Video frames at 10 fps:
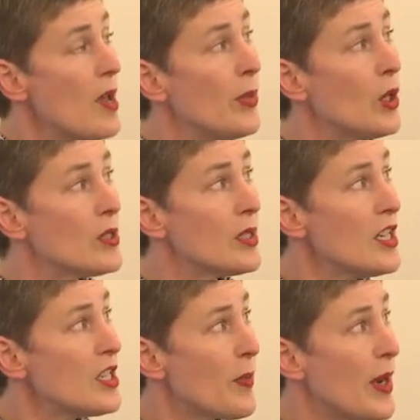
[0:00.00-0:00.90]
because
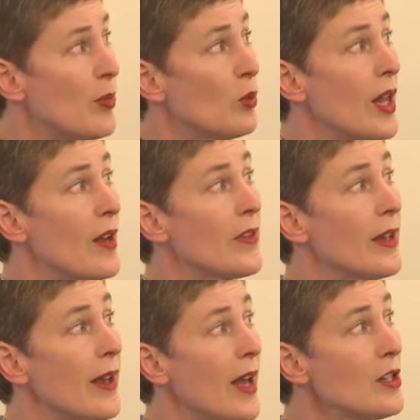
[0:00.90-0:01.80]
these people will have the
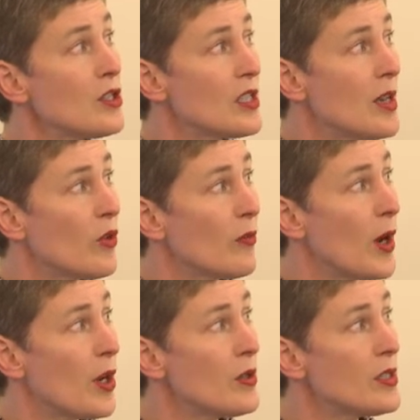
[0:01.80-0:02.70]
largest number of
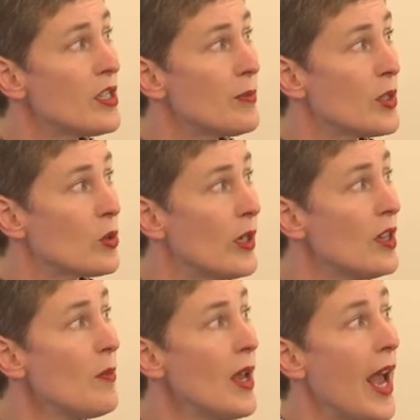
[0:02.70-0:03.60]
meioses between
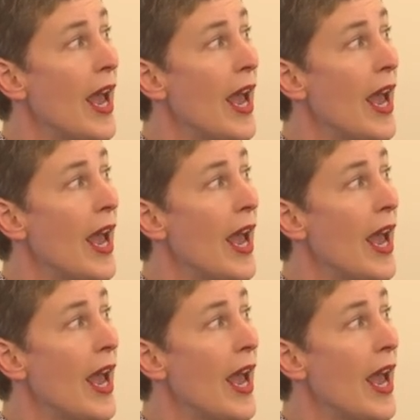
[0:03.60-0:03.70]
them,